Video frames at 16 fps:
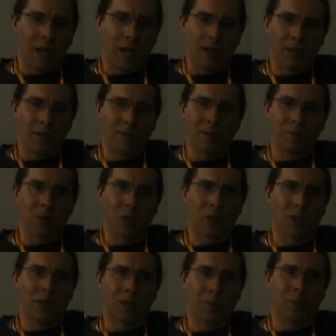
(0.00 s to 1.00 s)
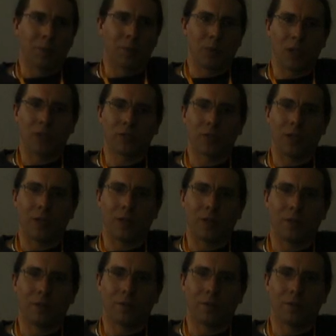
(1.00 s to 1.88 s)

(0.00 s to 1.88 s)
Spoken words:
at Indian Market in Prescott